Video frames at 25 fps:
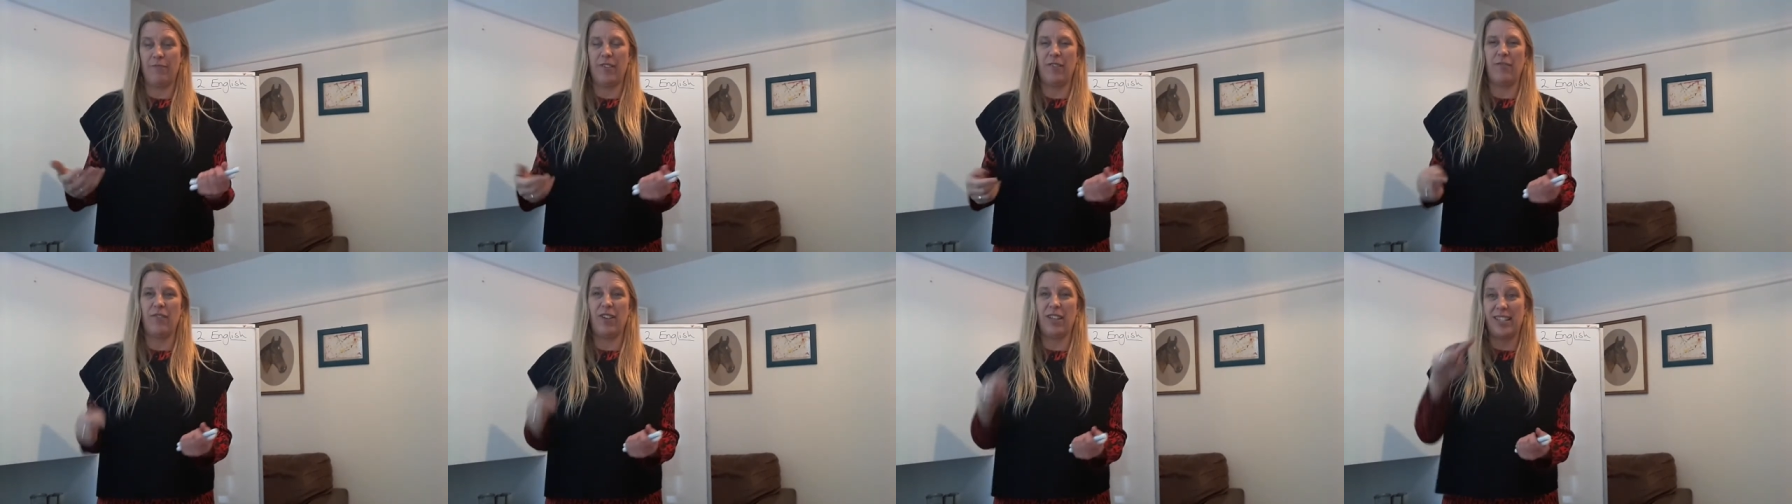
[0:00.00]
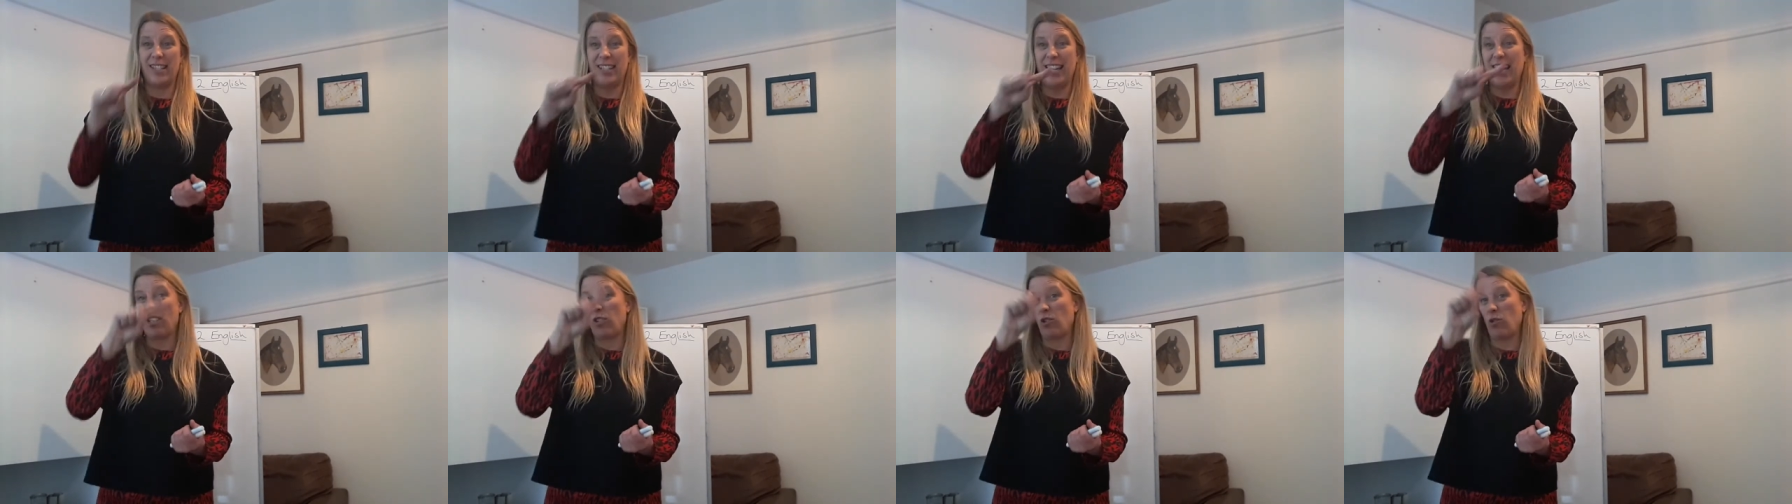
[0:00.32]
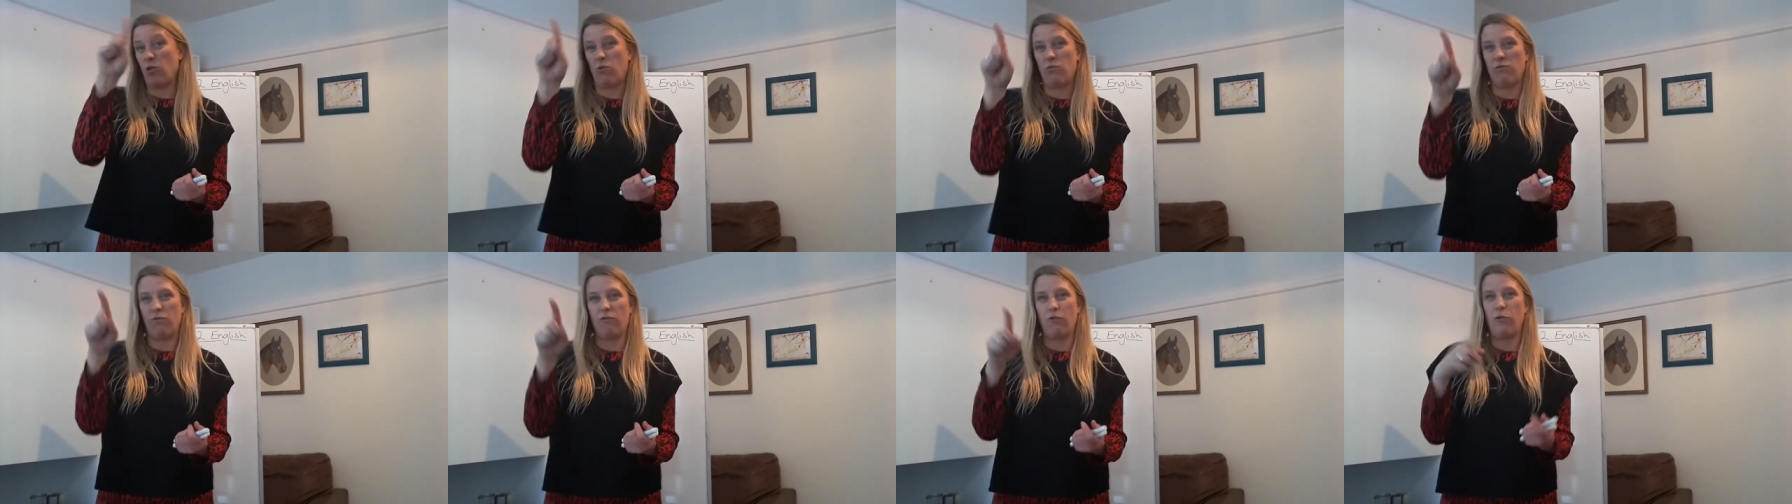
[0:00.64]
If I
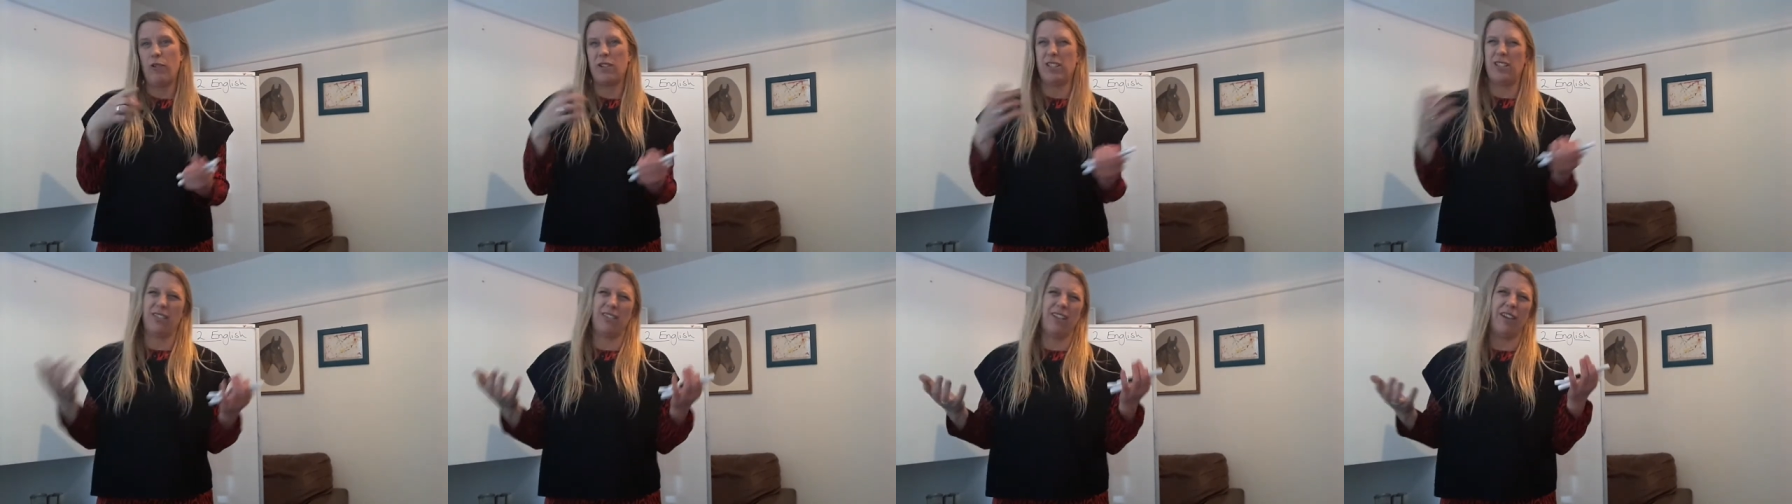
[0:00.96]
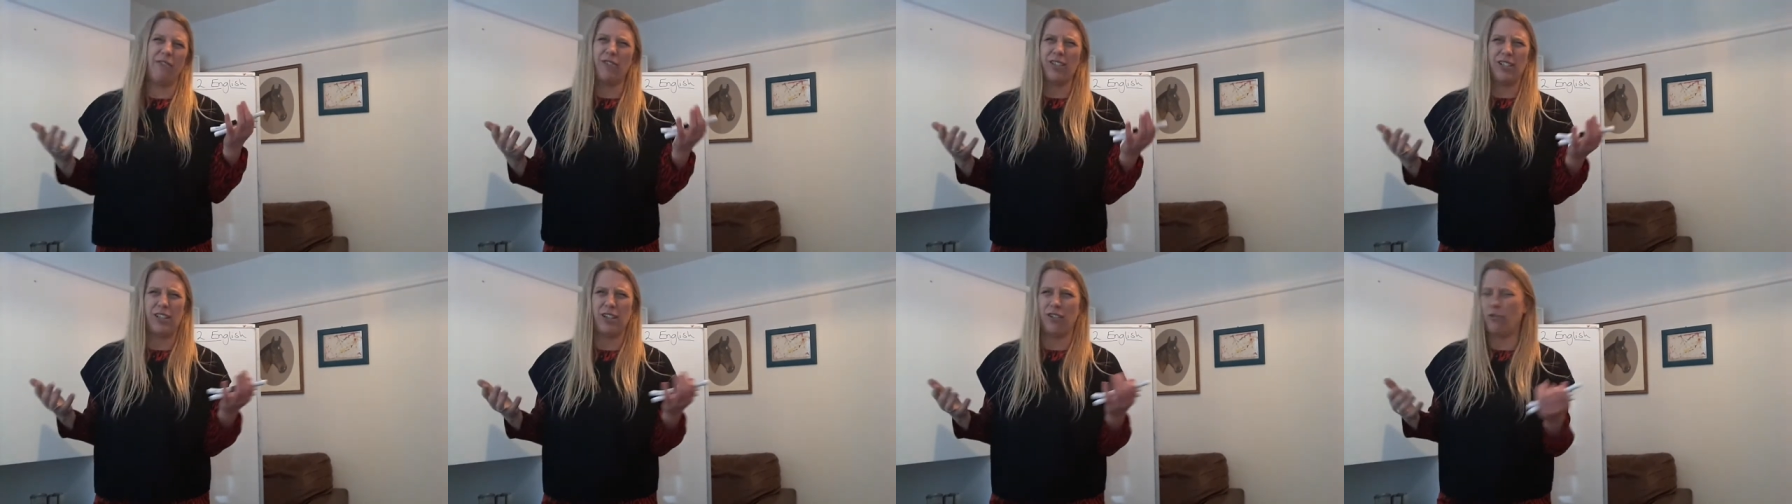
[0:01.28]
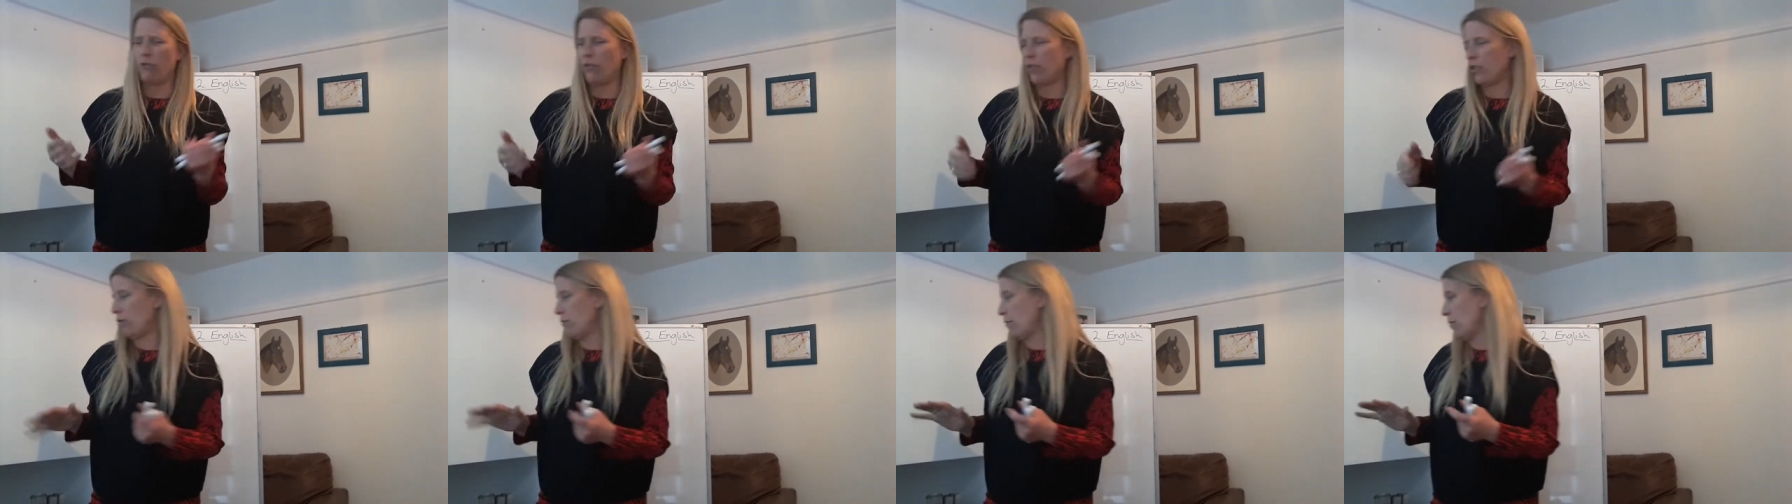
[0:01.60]
said question, there is no
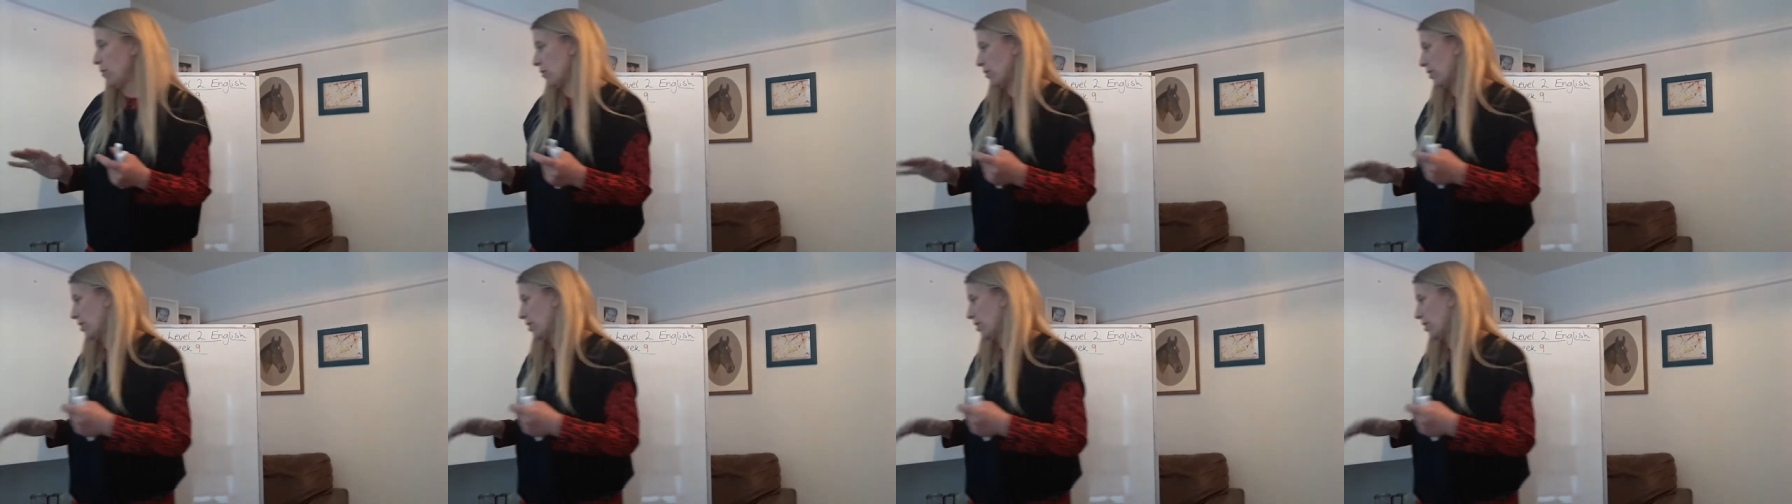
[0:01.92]
question mark,